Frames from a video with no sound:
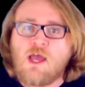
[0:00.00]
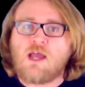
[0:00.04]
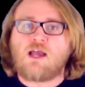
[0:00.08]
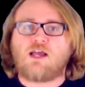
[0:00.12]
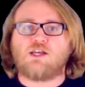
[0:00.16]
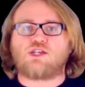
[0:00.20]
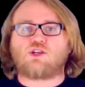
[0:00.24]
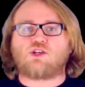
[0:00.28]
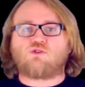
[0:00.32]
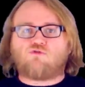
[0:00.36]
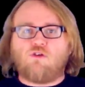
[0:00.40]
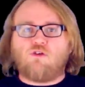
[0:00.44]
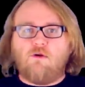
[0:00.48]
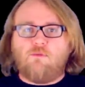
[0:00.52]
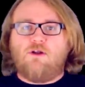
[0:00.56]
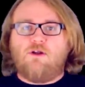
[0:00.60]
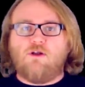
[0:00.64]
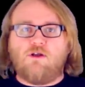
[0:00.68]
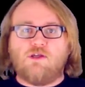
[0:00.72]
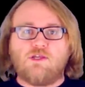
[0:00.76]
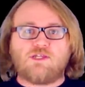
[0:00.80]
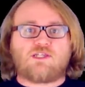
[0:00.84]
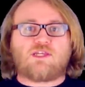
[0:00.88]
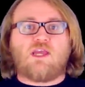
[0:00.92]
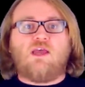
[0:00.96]
because
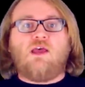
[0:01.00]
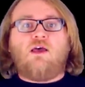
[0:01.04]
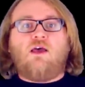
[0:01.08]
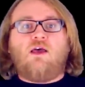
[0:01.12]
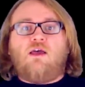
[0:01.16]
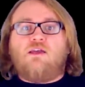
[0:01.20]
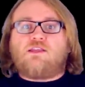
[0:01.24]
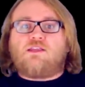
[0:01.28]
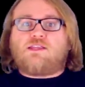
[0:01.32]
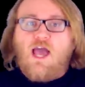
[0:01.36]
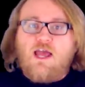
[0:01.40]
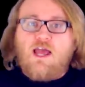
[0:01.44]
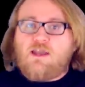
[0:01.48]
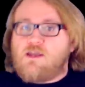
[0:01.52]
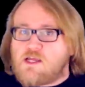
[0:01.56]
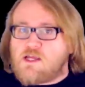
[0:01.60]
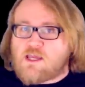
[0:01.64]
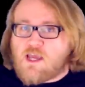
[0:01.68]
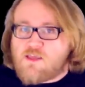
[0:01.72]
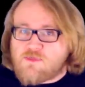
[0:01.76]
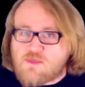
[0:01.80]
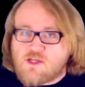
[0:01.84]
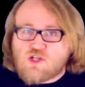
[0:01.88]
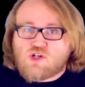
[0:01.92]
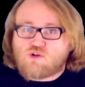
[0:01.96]
criminals tend to
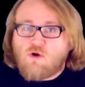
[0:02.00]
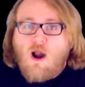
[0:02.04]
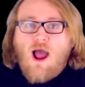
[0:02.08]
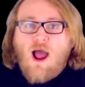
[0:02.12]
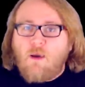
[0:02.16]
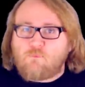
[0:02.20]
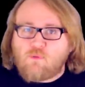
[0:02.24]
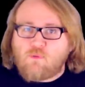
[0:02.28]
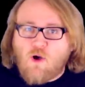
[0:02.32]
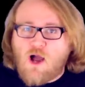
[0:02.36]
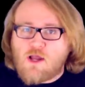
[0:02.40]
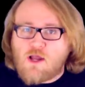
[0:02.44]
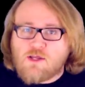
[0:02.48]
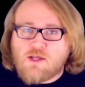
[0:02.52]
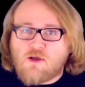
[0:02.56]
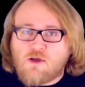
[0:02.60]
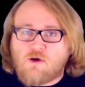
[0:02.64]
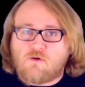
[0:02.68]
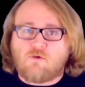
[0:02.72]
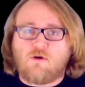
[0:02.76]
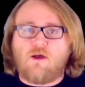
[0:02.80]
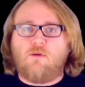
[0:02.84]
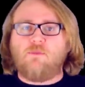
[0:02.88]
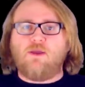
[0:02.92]
get the drop on you.